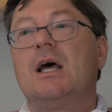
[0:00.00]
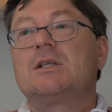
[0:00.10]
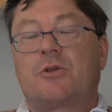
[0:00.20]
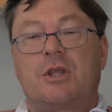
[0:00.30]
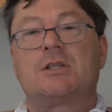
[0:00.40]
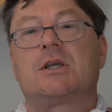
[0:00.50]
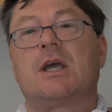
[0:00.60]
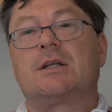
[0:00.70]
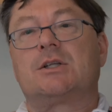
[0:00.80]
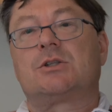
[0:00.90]
So things
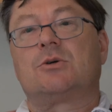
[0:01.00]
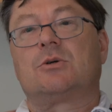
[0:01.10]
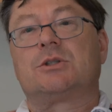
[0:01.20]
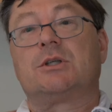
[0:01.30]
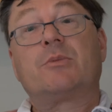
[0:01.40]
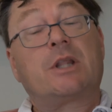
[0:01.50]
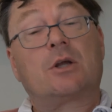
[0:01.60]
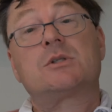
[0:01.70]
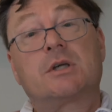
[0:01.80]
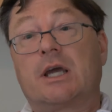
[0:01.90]
can get distorted, but they
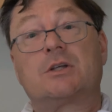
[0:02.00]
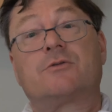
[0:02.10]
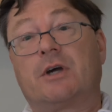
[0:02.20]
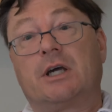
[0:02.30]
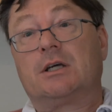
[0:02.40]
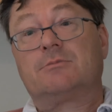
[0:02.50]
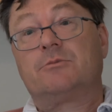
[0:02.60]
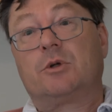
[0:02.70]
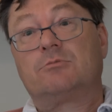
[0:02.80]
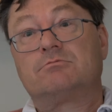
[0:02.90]
can also catch fire.
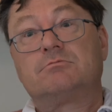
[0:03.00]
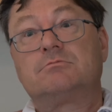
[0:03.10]
You know,